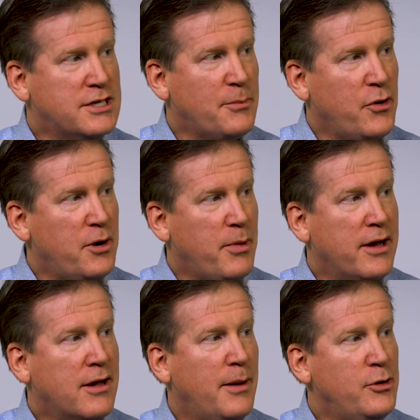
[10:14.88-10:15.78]
separated by a
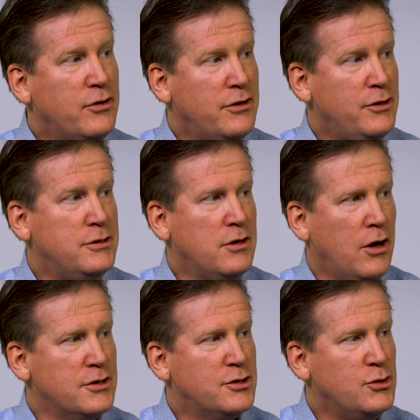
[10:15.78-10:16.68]
comma. You can
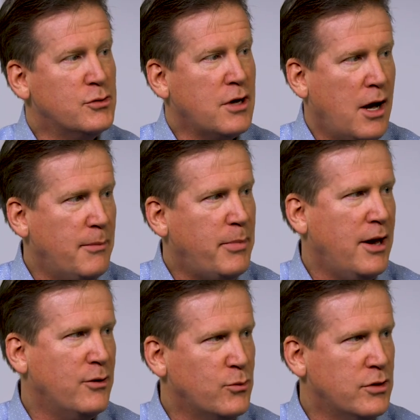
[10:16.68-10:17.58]
also do
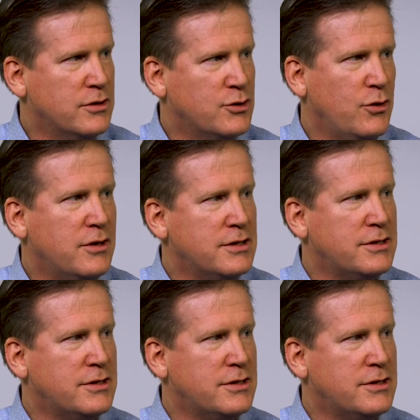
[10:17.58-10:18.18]
compound words. So you could